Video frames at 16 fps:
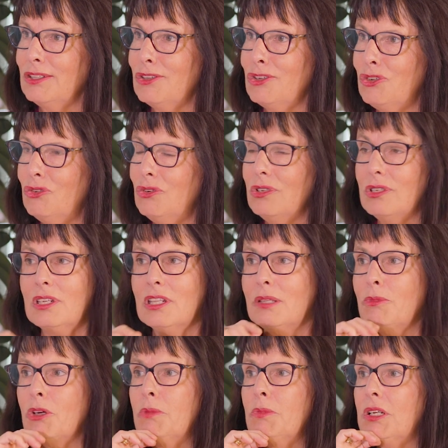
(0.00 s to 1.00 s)
the students. At
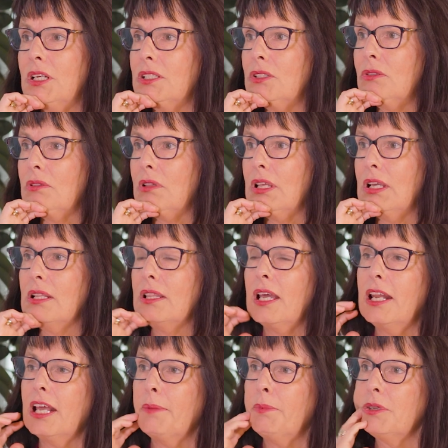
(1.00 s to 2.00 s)
the moment, I don't think
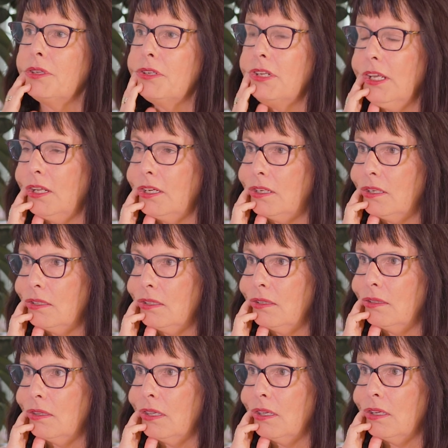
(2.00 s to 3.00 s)
that happens nearly
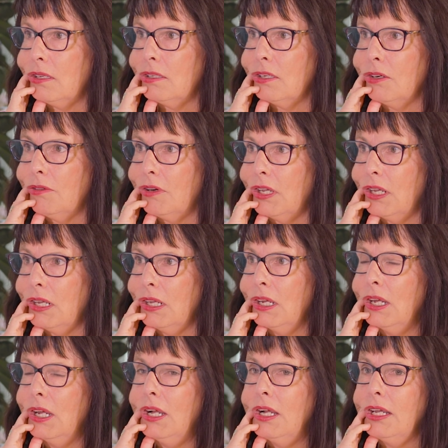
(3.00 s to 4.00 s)
to the degree
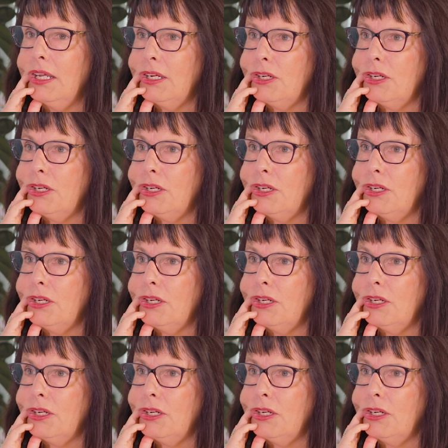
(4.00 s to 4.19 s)
it